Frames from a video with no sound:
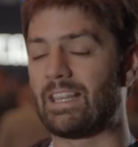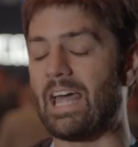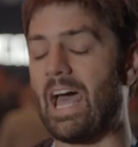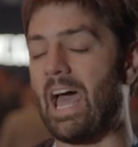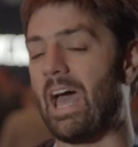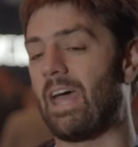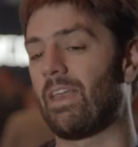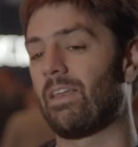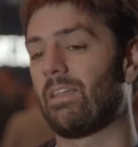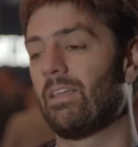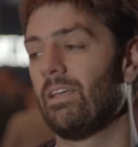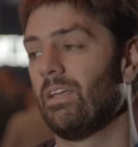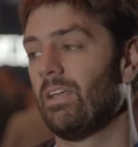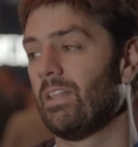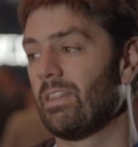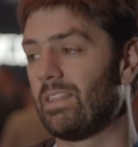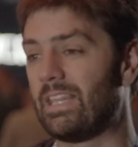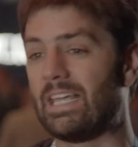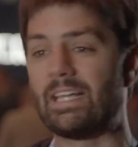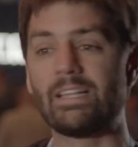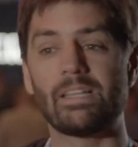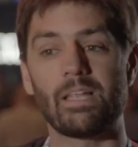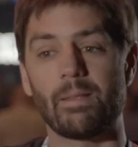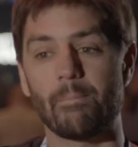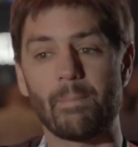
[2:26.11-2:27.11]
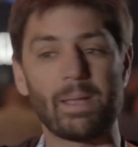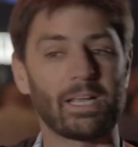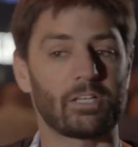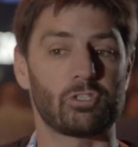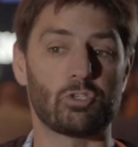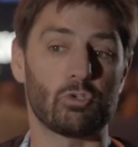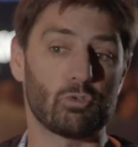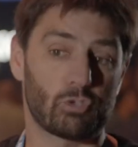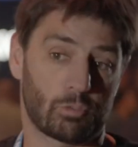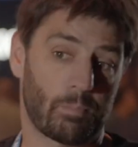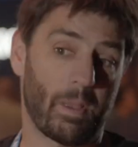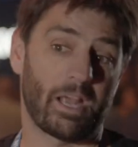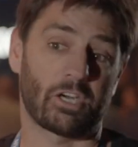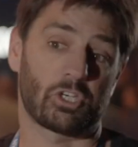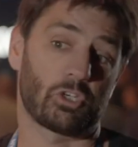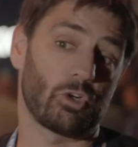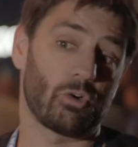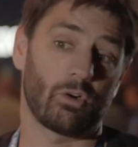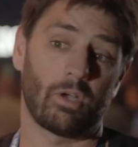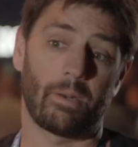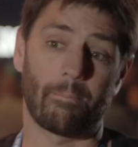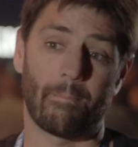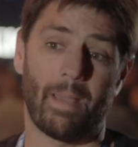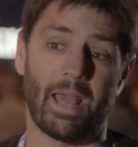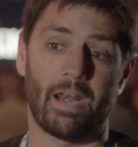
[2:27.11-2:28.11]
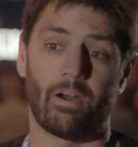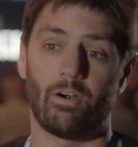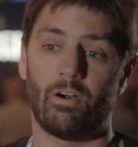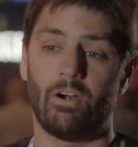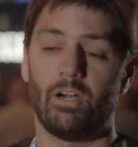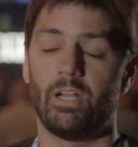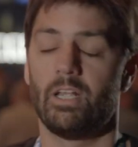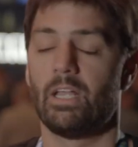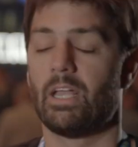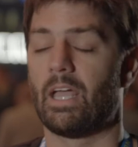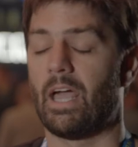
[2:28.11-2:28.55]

that thing that makes you special and better,